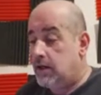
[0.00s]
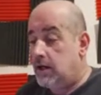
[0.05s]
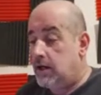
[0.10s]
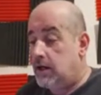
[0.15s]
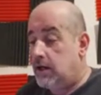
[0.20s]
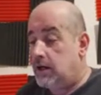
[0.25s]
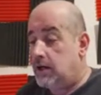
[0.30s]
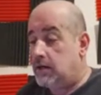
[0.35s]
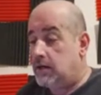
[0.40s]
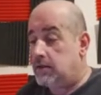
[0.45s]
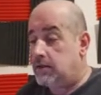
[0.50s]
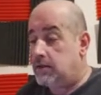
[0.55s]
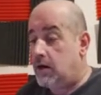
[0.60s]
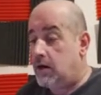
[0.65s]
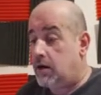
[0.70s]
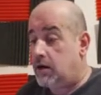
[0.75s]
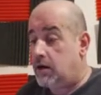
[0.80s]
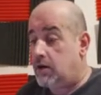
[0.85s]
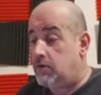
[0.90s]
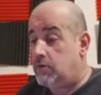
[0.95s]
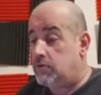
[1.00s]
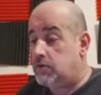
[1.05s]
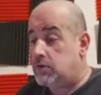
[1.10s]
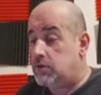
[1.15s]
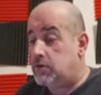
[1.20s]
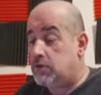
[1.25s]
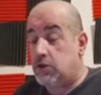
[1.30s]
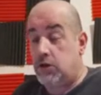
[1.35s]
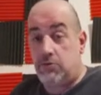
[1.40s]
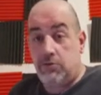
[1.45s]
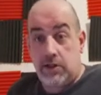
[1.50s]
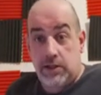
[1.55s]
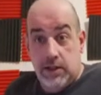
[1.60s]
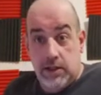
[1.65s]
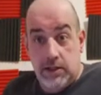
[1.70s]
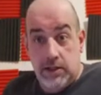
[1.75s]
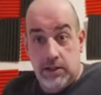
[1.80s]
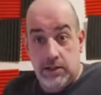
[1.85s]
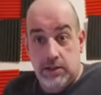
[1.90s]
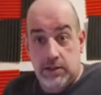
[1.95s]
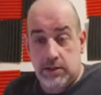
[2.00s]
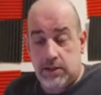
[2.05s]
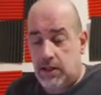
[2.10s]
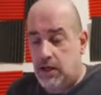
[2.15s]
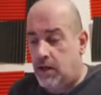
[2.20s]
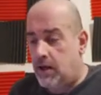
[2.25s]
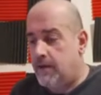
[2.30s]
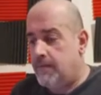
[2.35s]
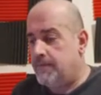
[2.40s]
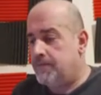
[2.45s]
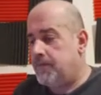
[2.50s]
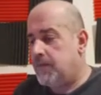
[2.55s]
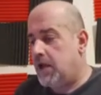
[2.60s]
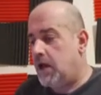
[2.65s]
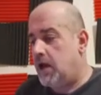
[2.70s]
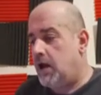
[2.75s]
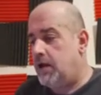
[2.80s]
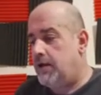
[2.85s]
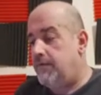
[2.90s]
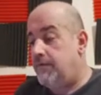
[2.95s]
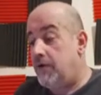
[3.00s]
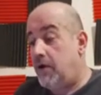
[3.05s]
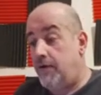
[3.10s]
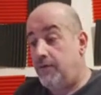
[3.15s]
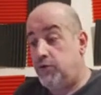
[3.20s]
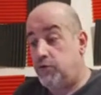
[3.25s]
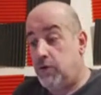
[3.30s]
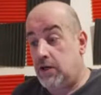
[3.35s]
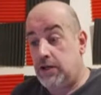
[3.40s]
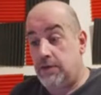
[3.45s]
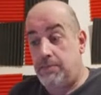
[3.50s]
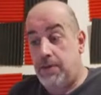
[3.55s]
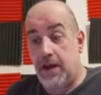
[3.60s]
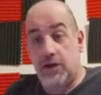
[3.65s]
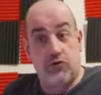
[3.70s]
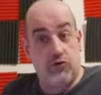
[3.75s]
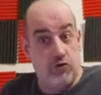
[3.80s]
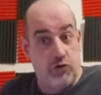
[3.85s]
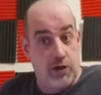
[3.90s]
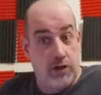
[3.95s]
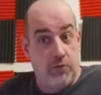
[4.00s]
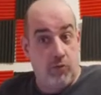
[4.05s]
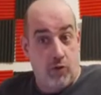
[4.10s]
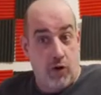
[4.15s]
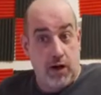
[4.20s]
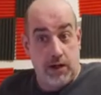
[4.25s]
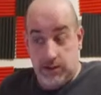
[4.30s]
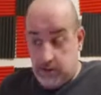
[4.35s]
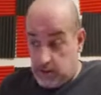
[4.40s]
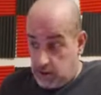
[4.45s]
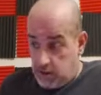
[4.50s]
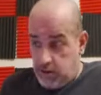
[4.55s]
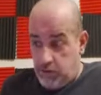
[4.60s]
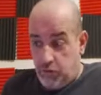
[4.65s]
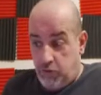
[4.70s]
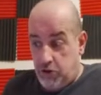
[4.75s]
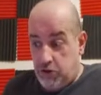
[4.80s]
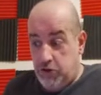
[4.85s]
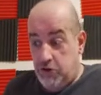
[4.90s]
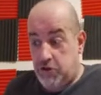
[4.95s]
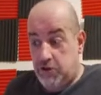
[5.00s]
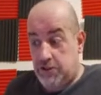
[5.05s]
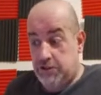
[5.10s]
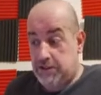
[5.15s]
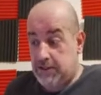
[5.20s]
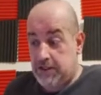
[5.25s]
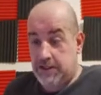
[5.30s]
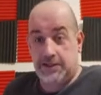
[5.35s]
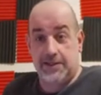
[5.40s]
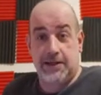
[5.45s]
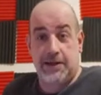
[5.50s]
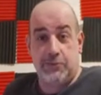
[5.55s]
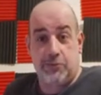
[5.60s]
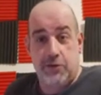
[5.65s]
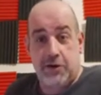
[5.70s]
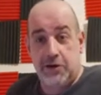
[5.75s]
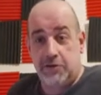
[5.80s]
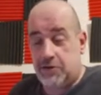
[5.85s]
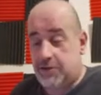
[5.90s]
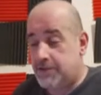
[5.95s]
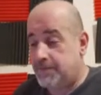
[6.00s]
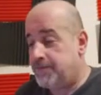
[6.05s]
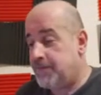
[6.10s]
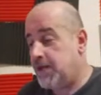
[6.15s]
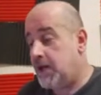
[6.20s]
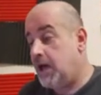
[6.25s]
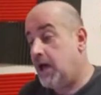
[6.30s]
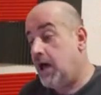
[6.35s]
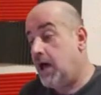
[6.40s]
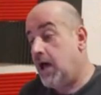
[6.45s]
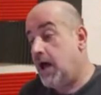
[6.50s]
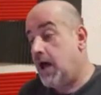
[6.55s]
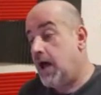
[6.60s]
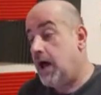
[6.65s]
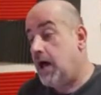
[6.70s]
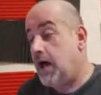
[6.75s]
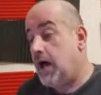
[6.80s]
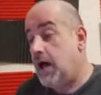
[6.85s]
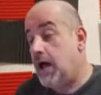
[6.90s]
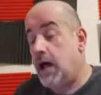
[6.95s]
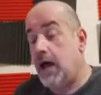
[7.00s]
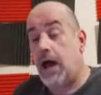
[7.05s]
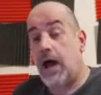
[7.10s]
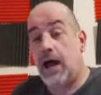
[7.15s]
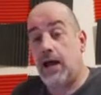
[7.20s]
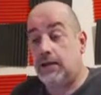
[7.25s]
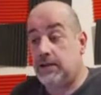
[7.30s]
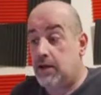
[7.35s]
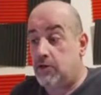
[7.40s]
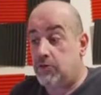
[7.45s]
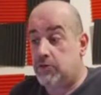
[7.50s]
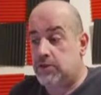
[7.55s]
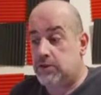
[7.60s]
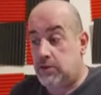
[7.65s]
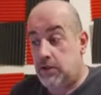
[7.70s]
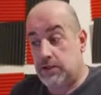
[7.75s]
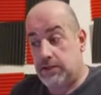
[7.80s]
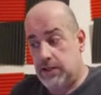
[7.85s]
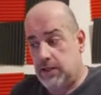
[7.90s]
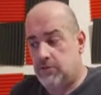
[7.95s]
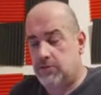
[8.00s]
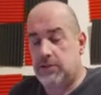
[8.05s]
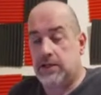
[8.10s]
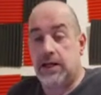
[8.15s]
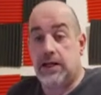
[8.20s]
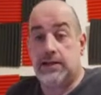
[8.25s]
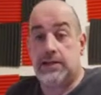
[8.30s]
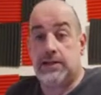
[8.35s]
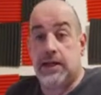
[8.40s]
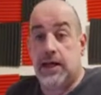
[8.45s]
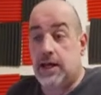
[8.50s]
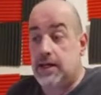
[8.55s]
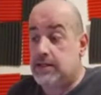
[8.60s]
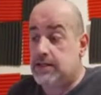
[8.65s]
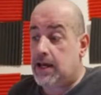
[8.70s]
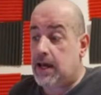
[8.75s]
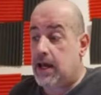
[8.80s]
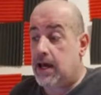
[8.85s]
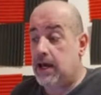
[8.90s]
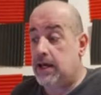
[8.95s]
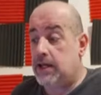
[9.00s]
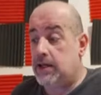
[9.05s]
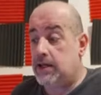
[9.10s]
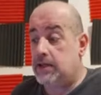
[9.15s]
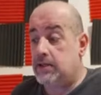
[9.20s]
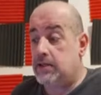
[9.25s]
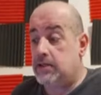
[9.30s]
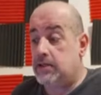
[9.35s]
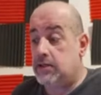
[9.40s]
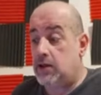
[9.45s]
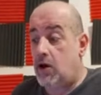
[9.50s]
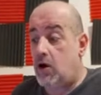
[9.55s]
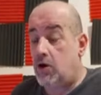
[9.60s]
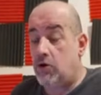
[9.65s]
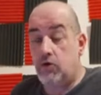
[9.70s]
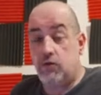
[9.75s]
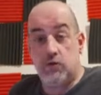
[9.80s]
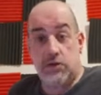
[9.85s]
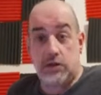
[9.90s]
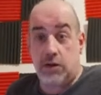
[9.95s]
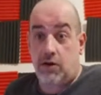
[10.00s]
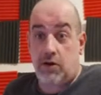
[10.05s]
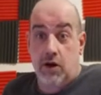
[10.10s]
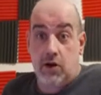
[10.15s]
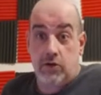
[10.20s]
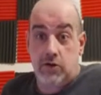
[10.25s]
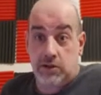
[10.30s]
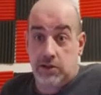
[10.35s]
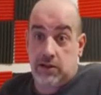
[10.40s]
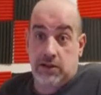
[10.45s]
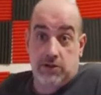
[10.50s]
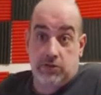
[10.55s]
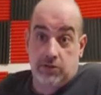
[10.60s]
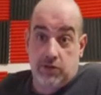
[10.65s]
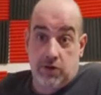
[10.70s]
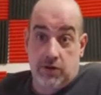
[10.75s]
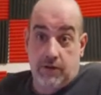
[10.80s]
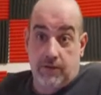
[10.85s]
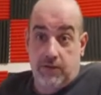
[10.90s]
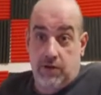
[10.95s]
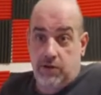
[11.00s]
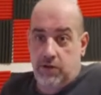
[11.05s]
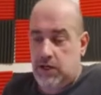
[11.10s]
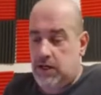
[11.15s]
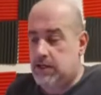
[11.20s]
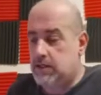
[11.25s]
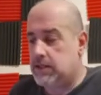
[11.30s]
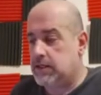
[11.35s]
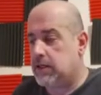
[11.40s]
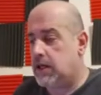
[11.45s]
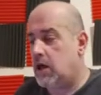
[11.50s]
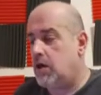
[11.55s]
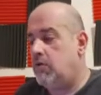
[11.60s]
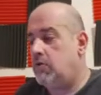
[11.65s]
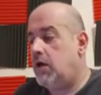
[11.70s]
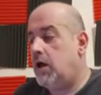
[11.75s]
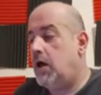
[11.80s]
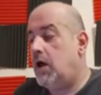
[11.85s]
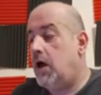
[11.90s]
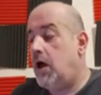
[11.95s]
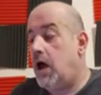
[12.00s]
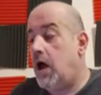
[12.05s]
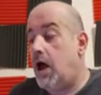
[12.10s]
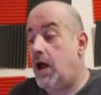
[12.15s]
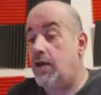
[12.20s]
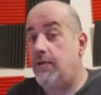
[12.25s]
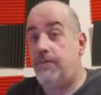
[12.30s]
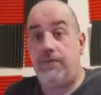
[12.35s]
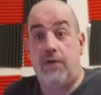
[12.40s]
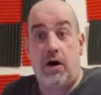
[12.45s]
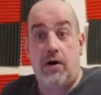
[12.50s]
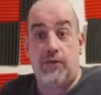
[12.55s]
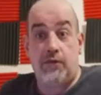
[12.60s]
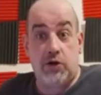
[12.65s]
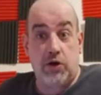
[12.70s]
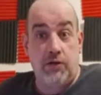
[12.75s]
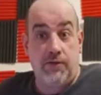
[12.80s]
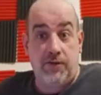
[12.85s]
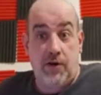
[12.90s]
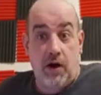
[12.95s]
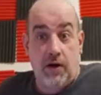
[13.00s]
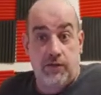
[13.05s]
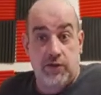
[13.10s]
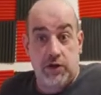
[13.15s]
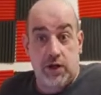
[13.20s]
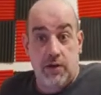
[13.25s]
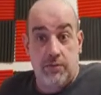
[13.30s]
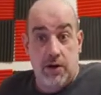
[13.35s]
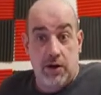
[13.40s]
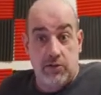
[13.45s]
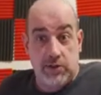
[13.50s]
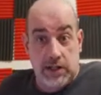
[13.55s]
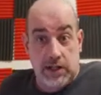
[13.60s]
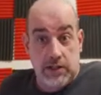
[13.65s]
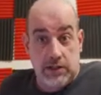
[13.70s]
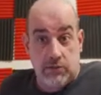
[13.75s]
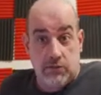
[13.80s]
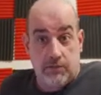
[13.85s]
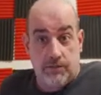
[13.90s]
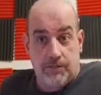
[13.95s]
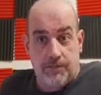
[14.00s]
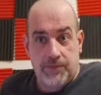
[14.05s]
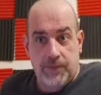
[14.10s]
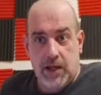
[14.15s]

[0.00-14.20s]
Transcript: And I owned two of these. A 520 petrol in white, like the one you can see, same wheels. And that was, like I said, that was an 88, and I also owned, and this was only a few years ago, a 525 turbo diesel,